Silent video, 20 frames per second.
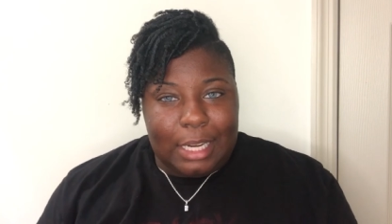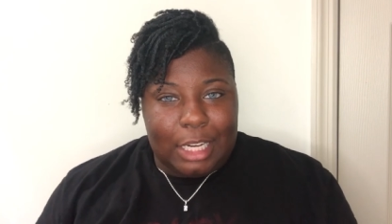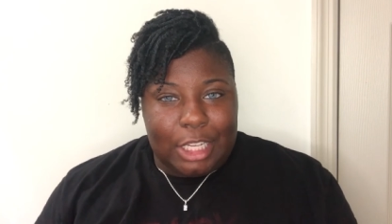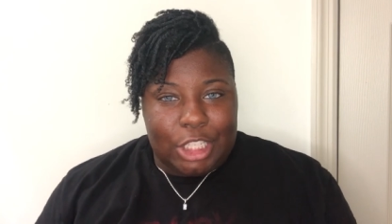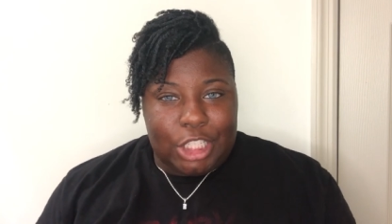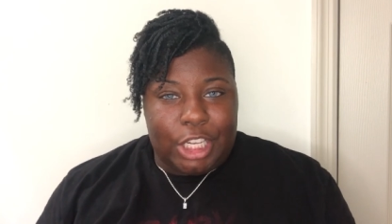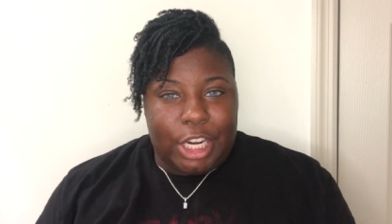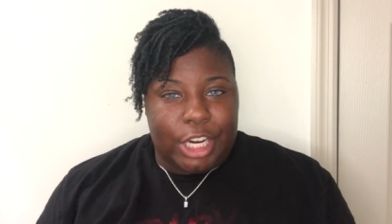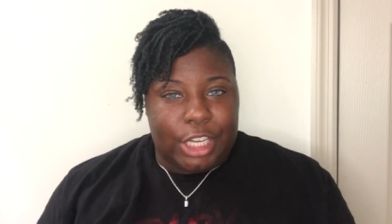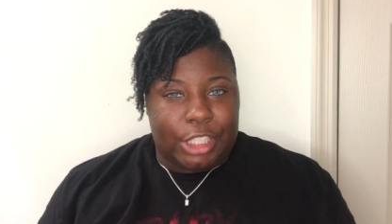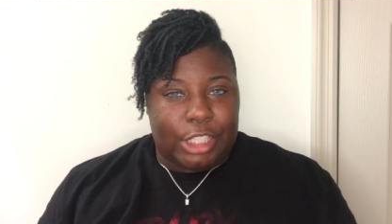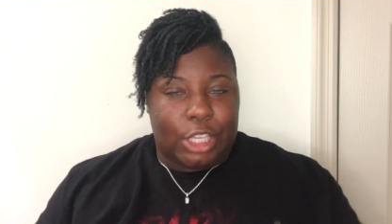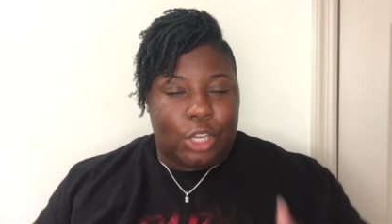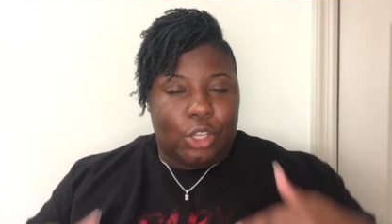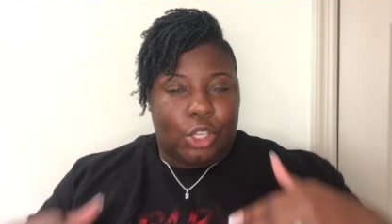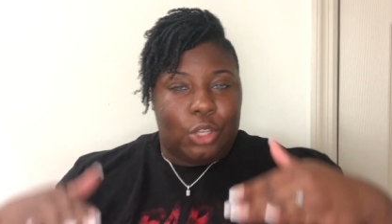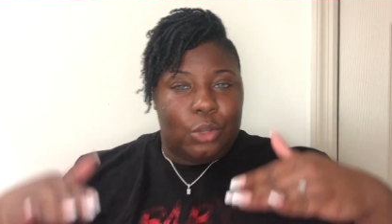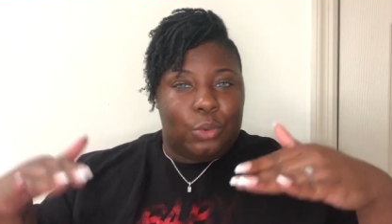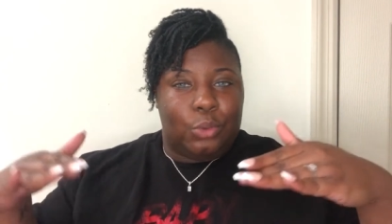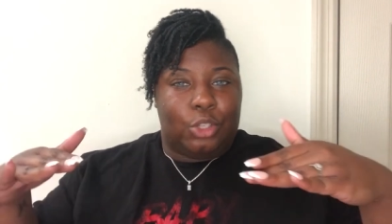in a chair so
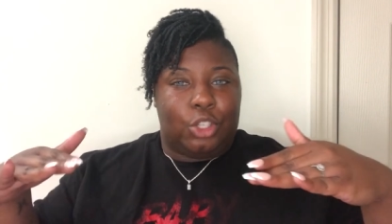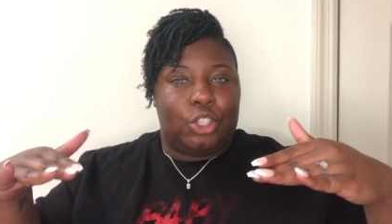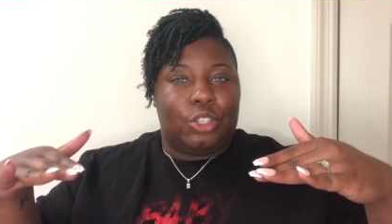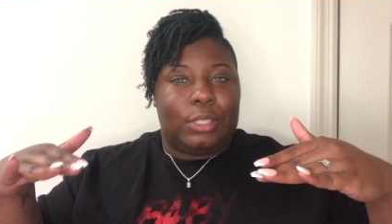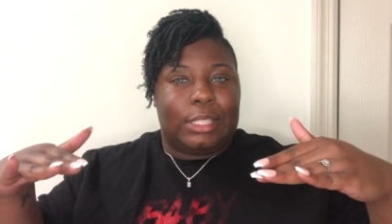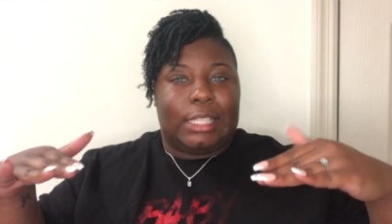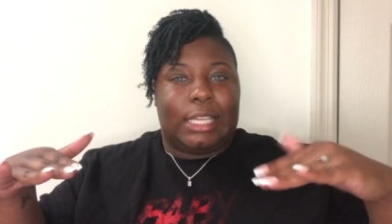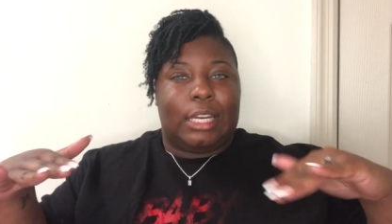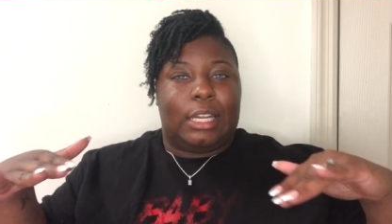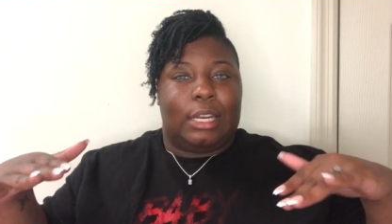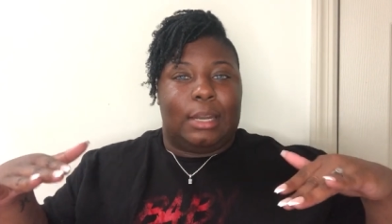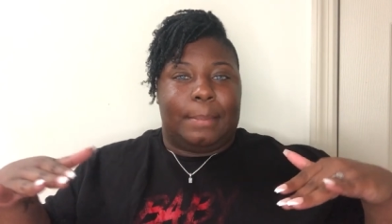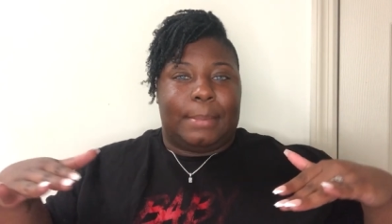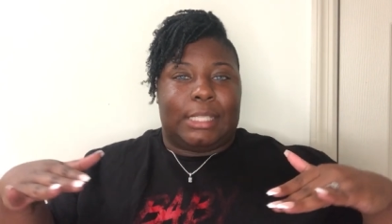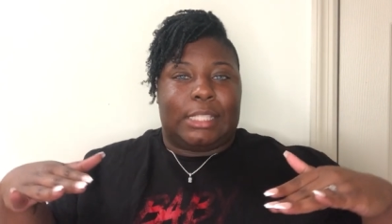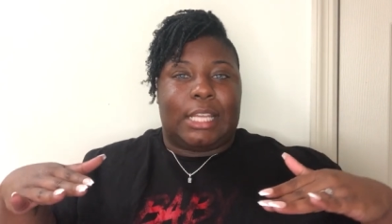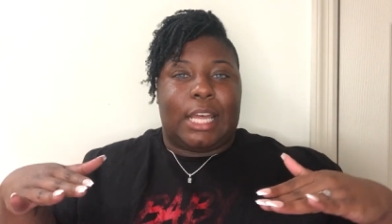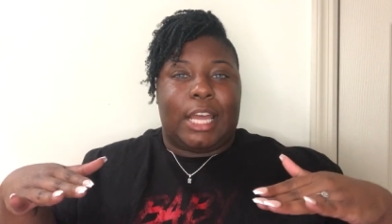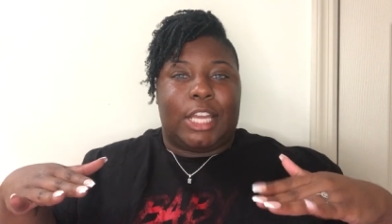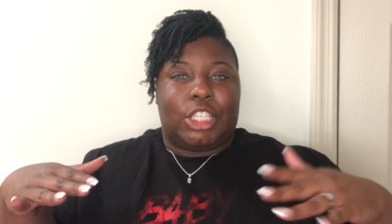you you sitting in a
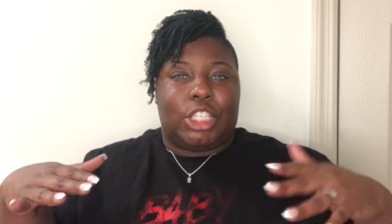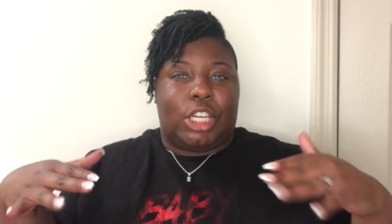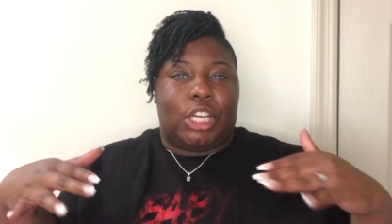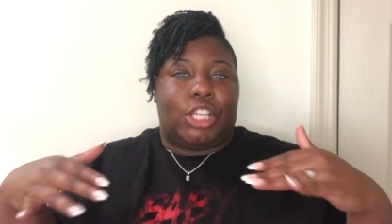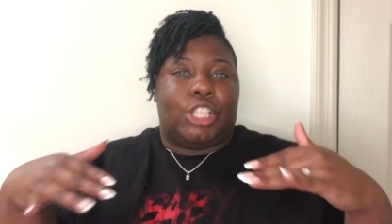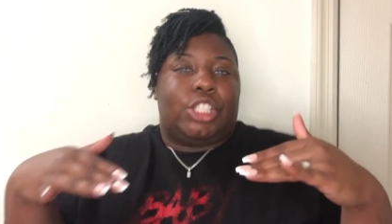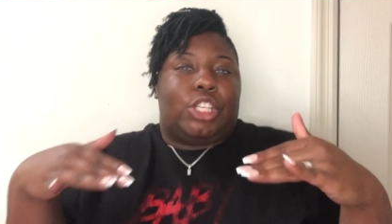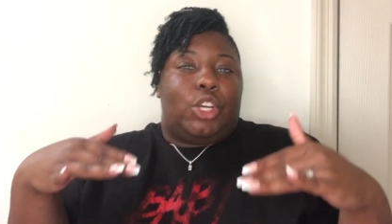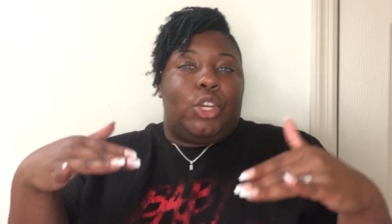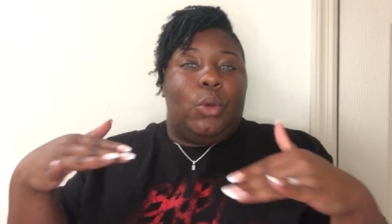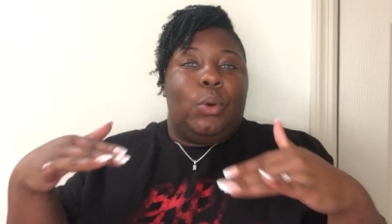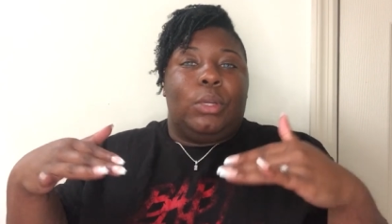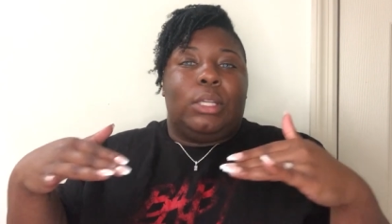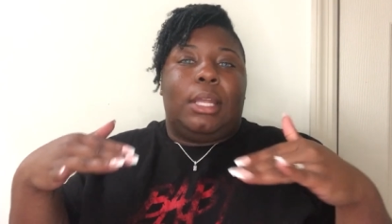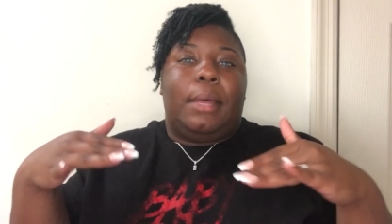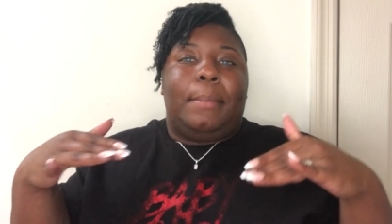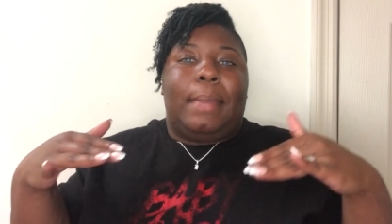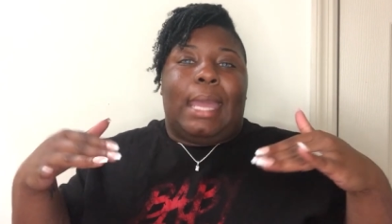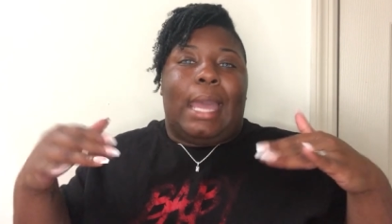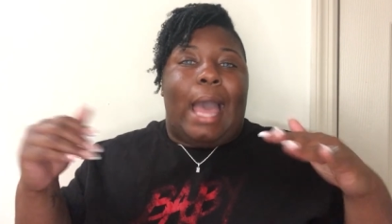massage chair so you a
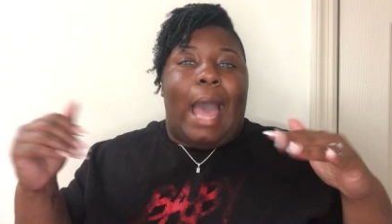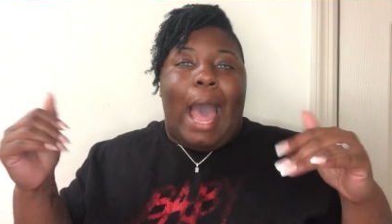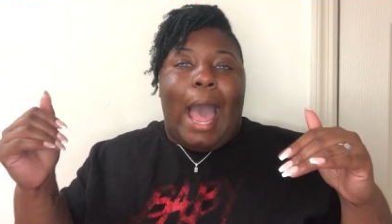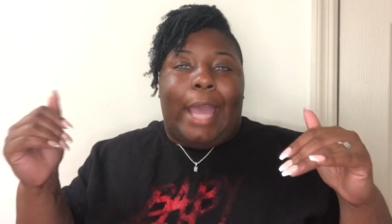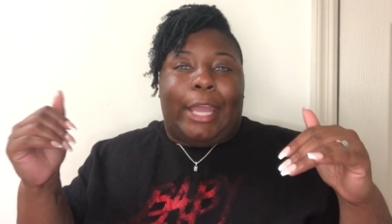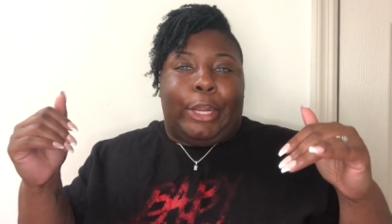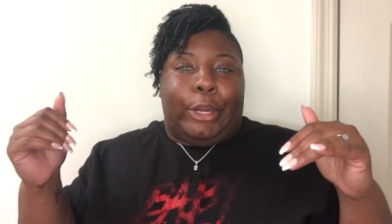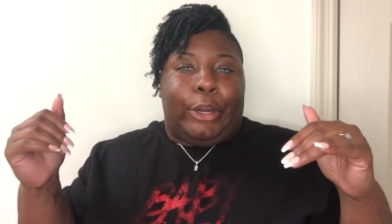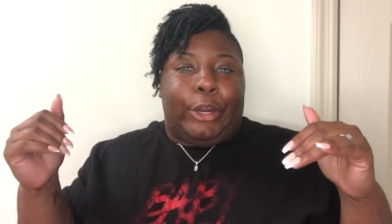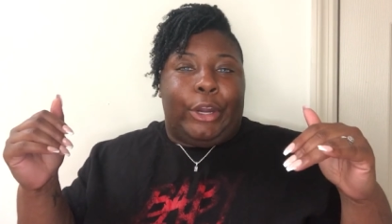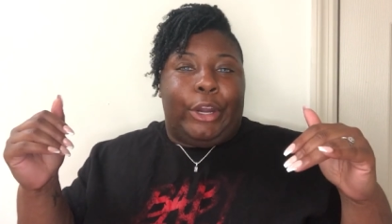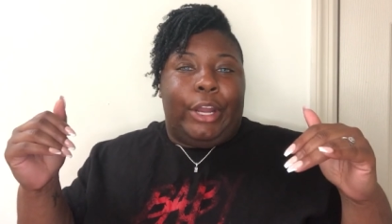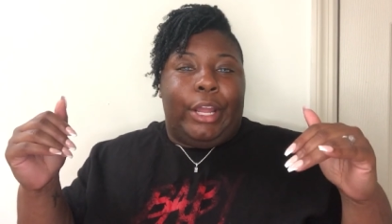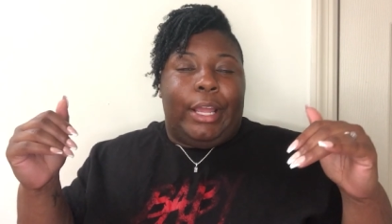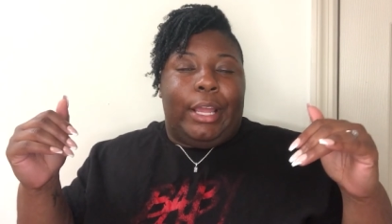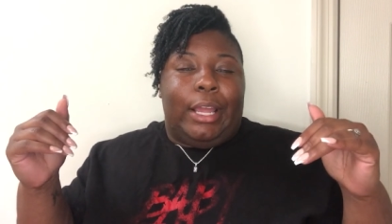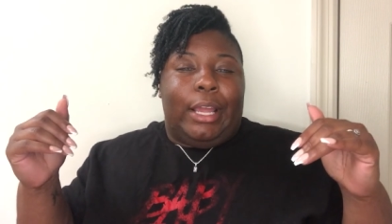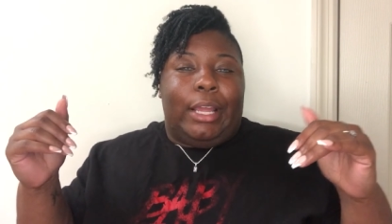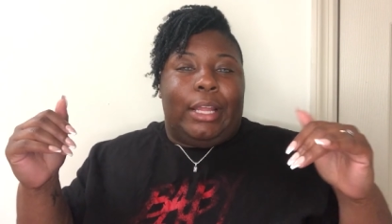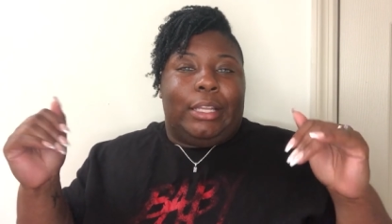little bit higher
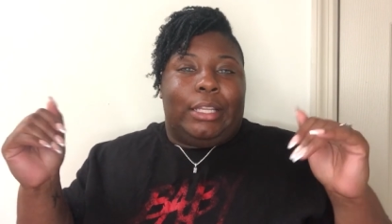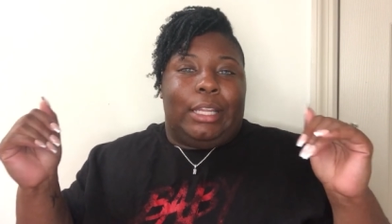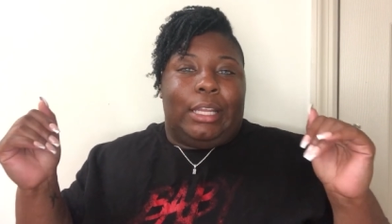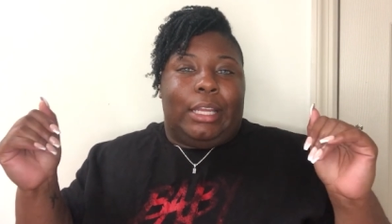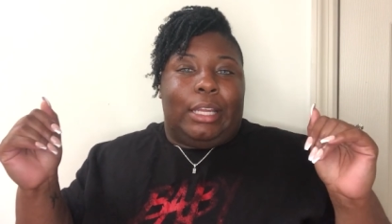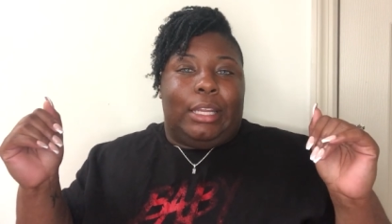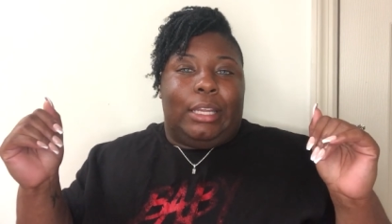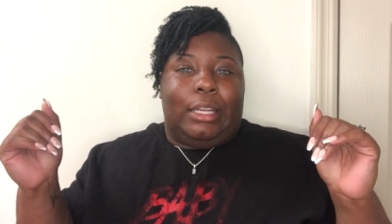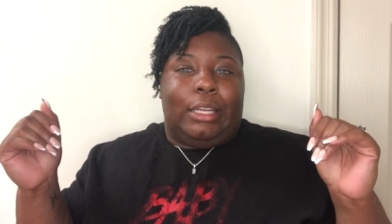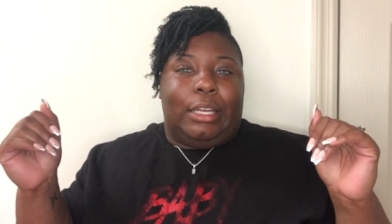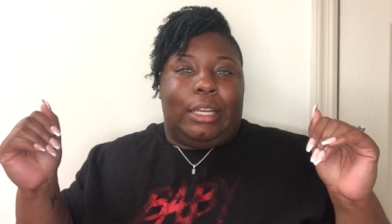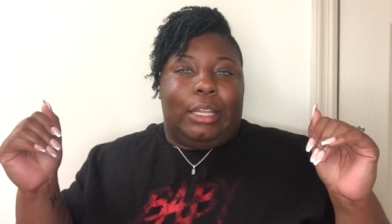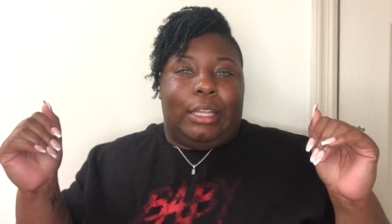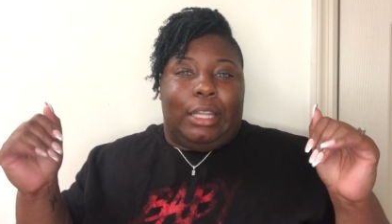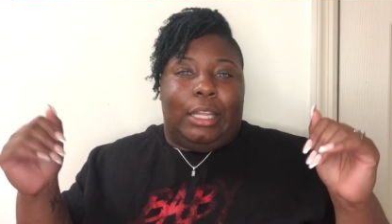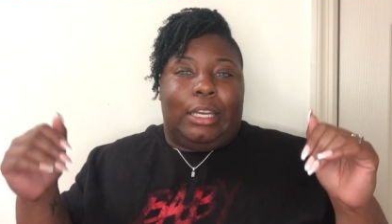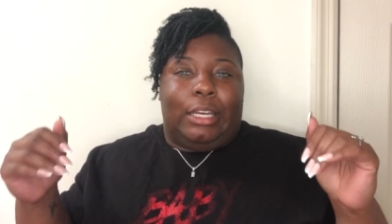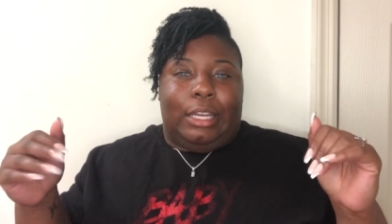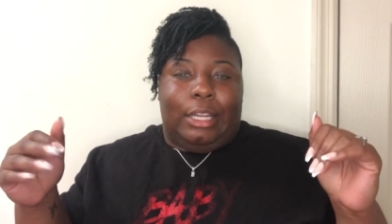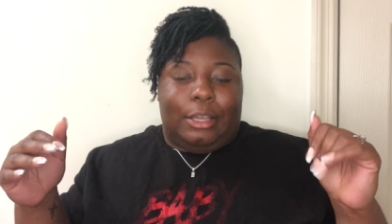than
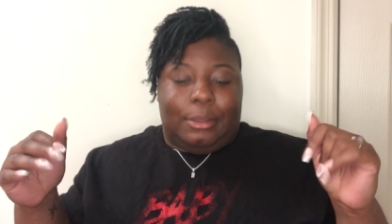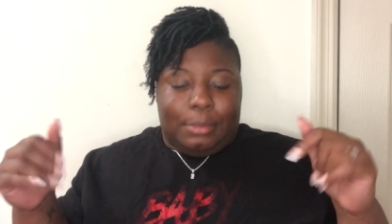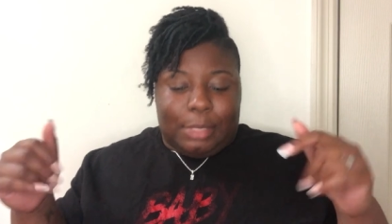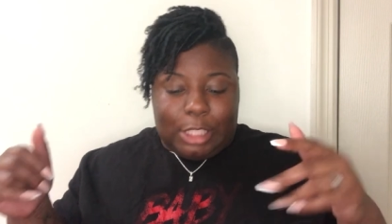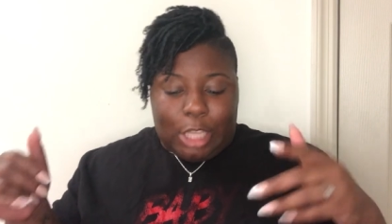than them.